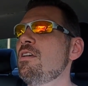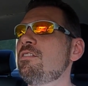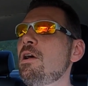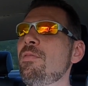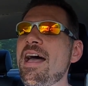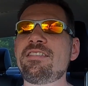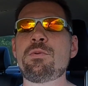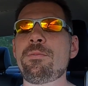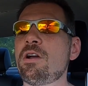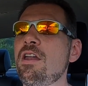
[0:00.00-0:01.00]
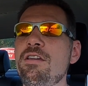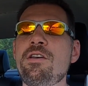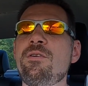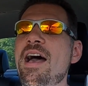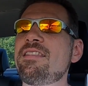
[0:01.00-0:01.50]
So that's what we're gonna
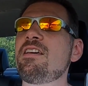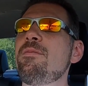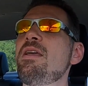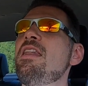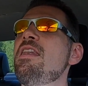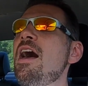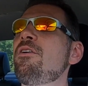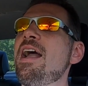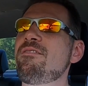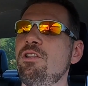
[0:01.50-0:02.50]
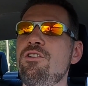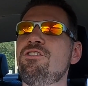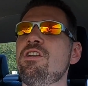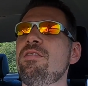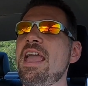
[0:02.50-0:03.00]
do. That's gonna be another
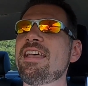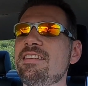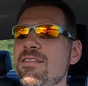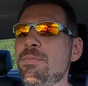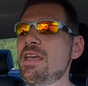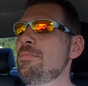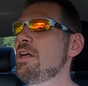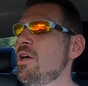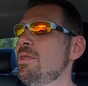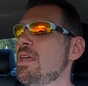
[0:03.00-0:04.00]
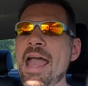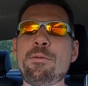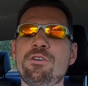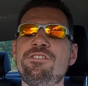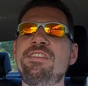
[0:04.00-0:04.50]
evolution of the SSP build,
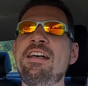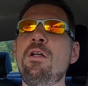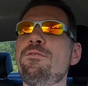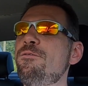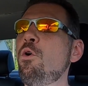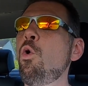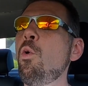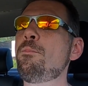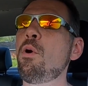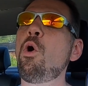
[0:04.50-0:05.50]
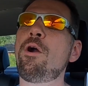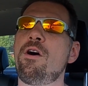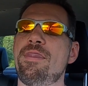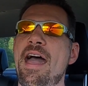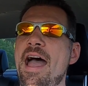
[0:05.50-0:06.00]
and we're still full bore
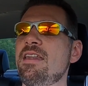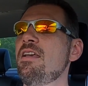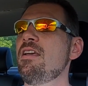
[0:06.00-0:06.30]
on that.